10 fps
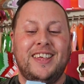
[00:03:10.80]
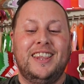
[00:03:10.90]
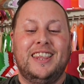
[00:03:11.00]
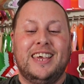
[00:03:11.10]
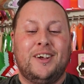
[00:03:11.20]
the
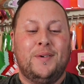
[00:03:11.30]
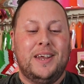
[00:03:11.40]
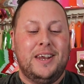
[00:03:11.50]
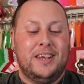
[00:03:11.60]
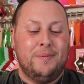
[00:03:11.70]

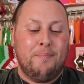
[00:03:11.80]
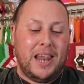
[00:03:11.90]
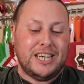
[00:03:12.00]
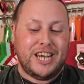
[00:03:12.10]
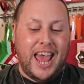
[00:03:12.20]
liquid
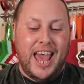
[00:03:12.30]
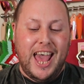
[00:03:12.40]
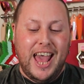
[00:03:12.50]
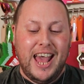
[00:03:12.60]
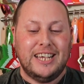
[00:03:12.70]

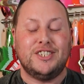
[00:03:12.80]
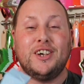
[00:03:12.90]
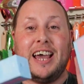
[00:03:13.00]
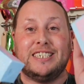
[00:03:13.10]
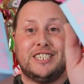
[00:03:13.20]
blushes.
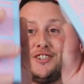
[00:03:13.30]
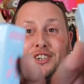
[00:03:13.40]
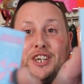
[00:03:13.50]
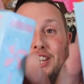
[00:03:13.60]
You guys, these are